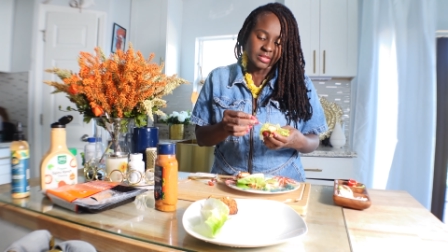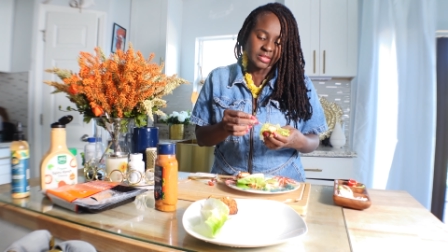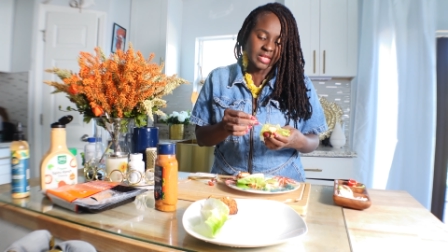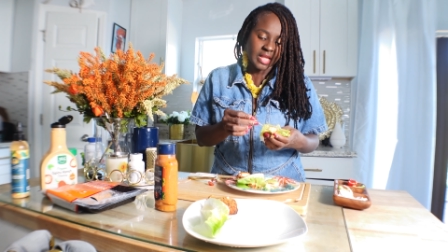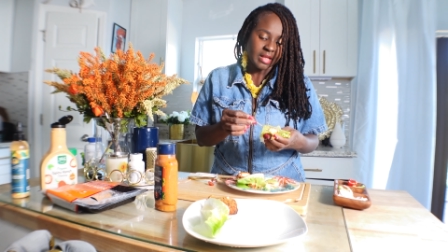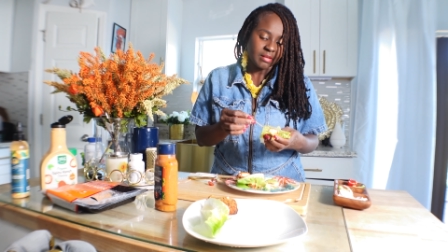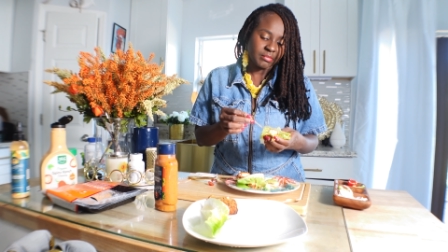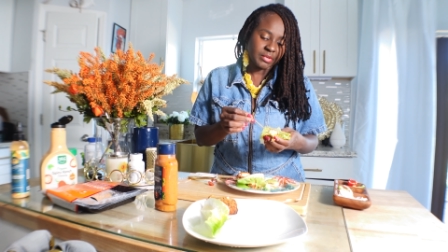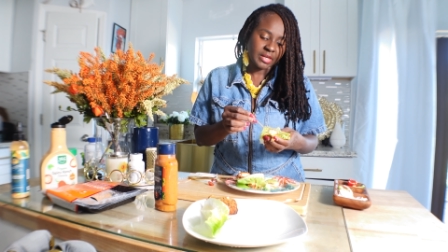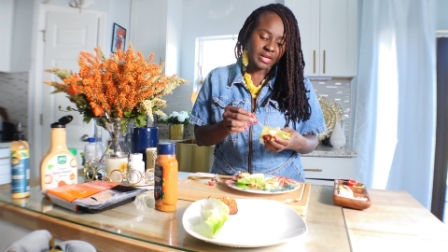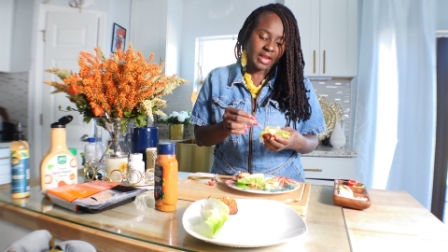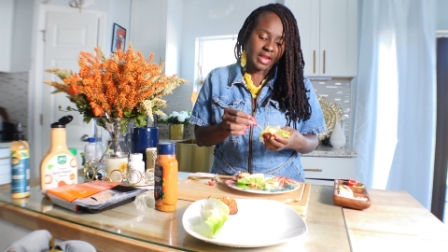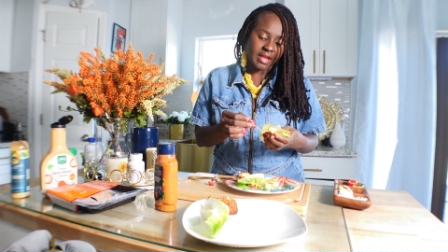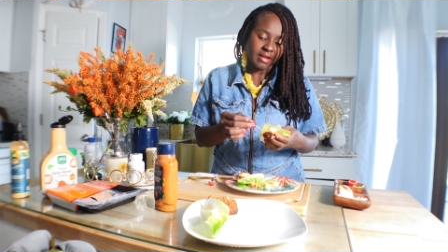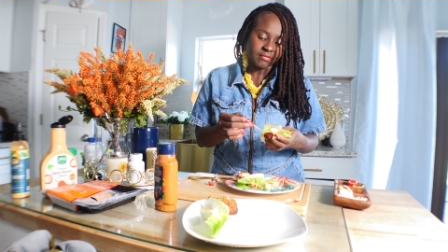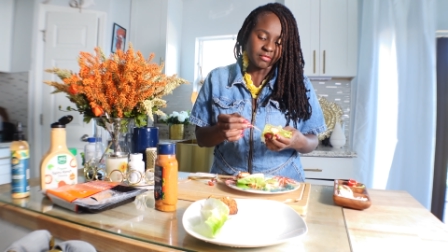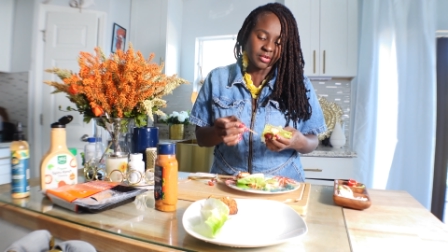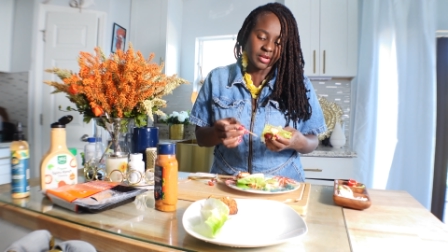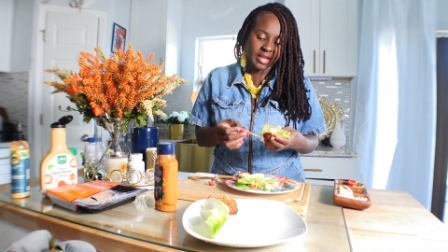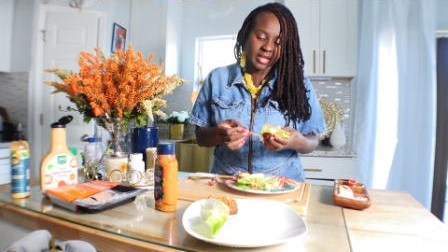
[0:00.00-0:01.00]
salmon
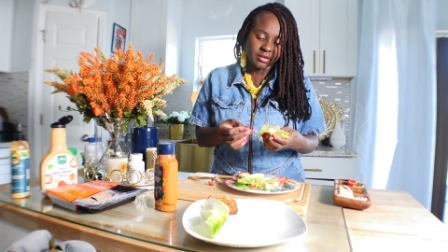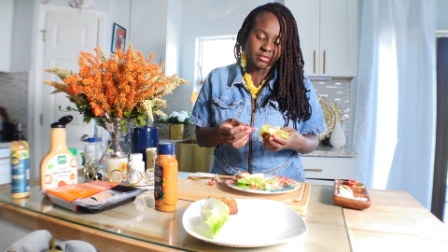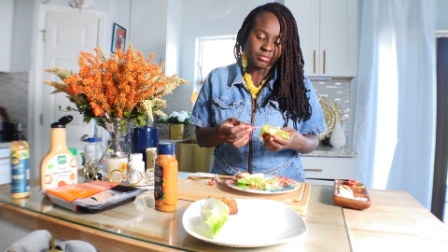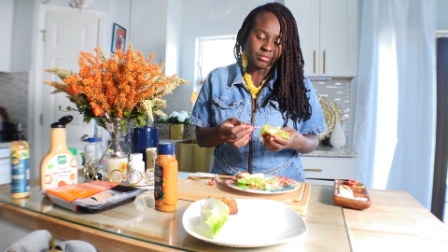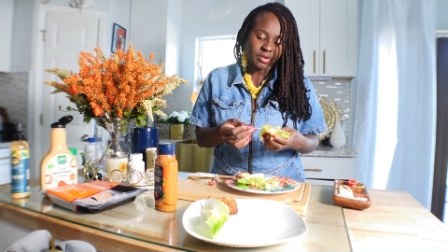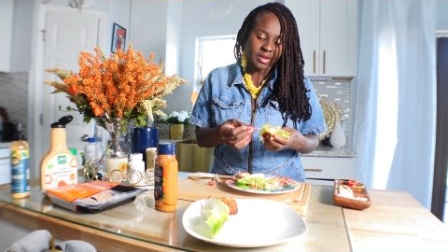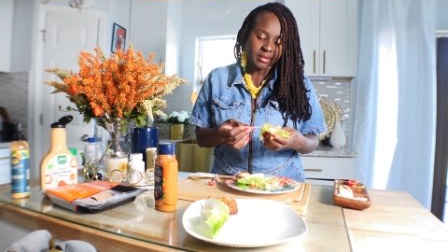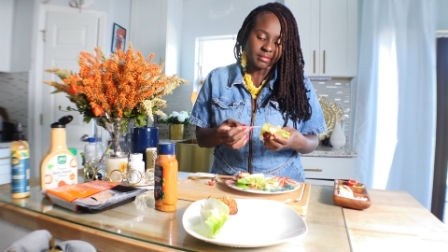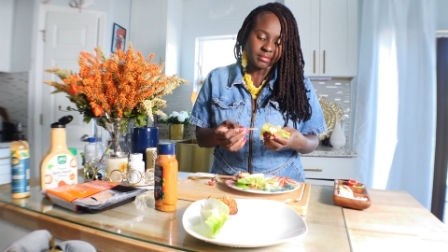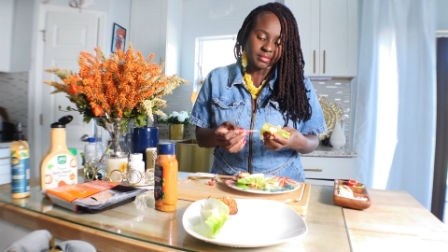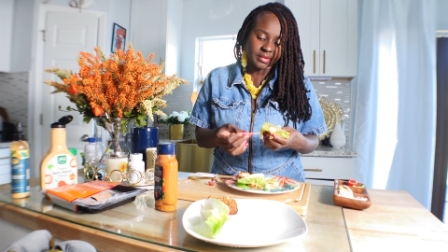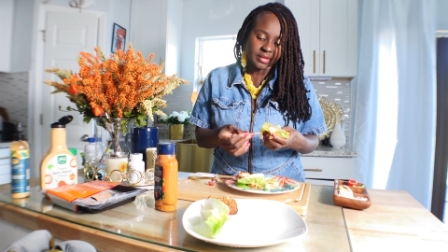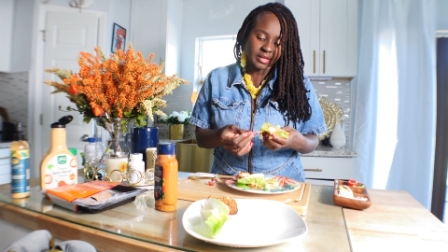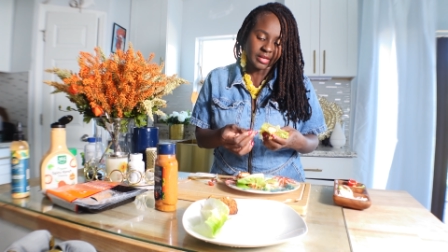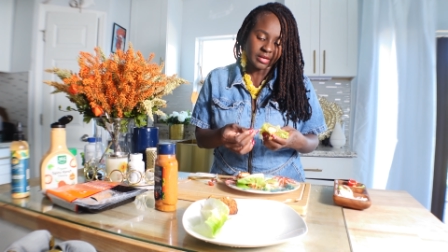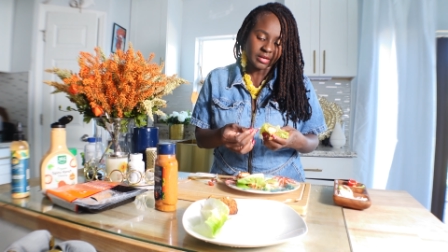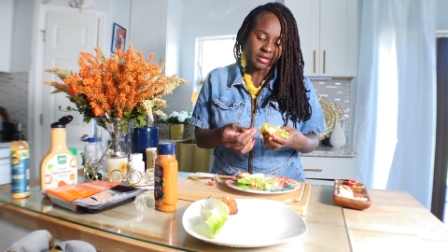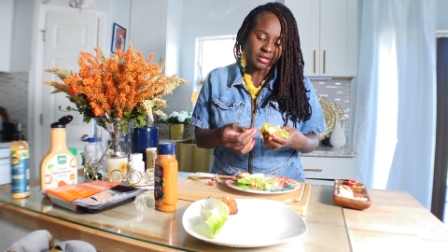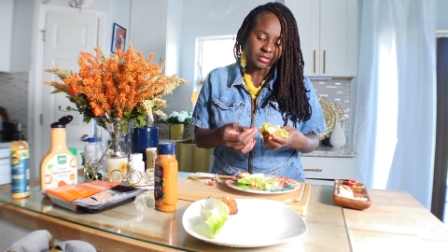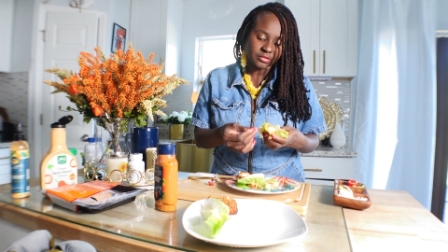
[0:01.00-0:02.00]
avocado wrap
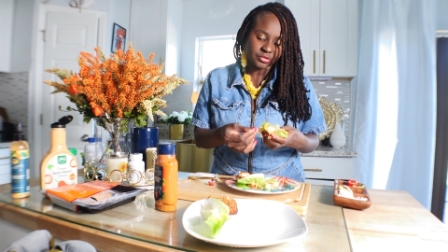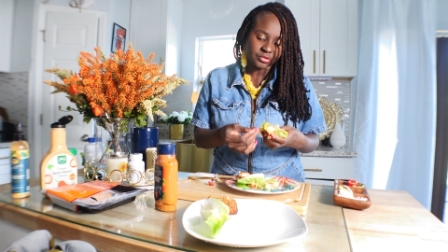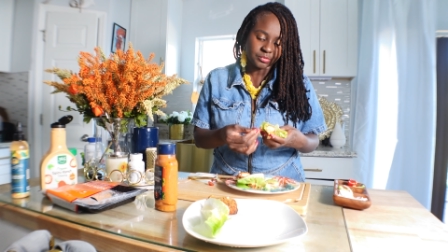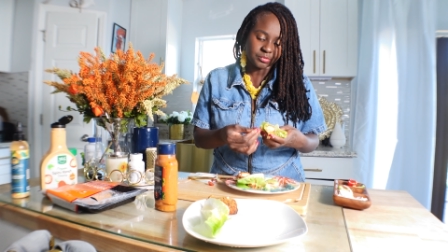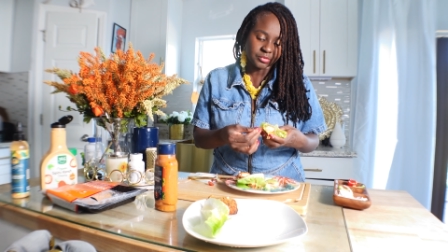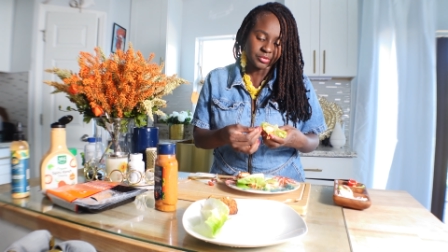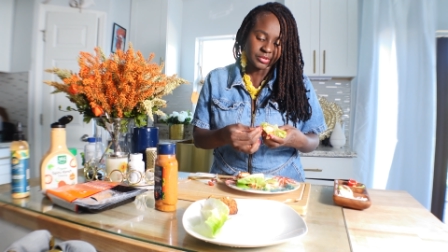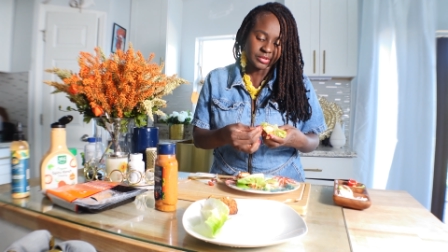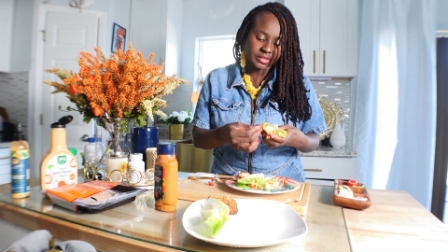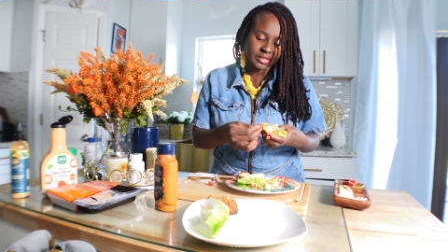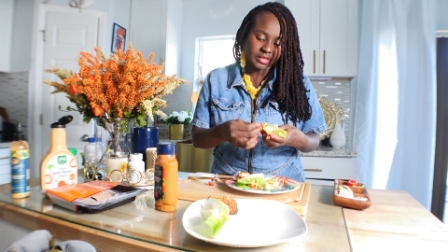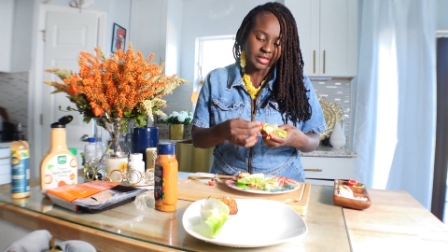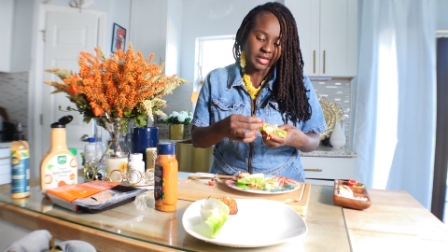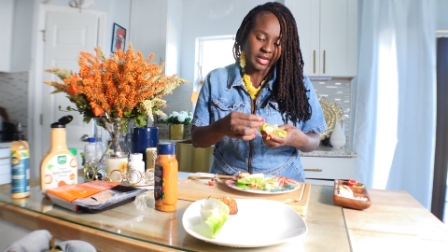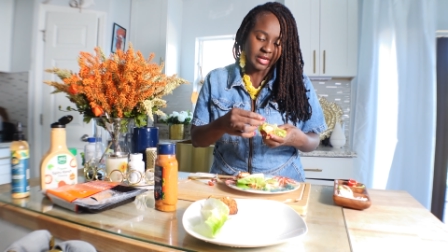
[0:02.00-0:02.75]
and 100%